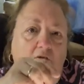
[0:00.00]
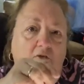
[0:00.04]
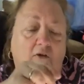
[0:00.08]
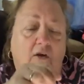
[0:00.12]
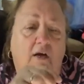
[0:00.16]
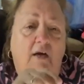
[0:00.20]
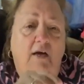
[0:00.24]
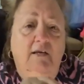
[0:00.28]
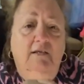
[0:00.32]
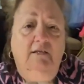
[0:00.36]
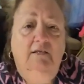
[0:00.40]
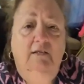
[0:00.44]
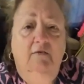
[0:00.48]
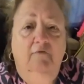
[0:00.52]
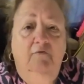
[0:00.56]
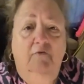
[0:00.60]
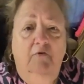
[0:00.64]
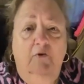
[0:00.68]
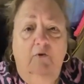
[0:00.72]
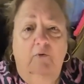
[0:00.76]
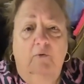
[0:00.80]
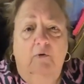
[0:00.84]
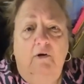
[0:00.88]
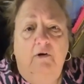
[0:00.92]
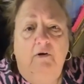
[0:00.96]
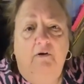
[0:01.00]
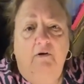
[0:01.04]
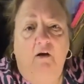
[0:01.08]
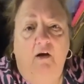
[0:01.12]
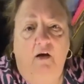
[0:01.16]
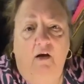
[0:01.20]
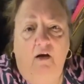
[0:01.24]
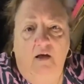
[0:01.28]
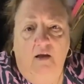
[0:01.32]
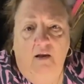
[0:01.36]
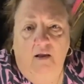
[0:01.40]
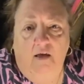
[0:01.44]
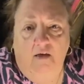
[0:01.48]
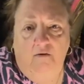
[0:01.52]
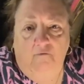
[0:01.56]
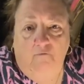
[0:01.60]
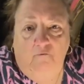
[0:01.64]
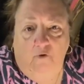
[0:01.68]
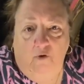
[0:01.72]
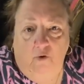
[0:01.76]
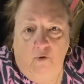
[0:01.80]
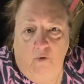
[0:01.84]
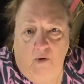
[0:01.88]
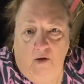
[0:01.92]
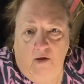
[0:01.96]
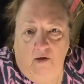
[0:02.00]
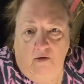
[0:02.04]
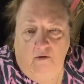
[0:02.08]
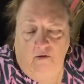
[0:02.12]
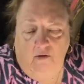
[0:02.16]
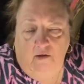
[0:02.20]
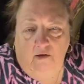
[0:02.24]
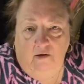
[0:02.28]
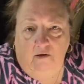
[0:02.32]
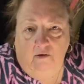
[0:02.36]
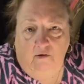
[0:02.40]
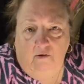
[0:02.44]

So guys, if you are not FOLLOWING,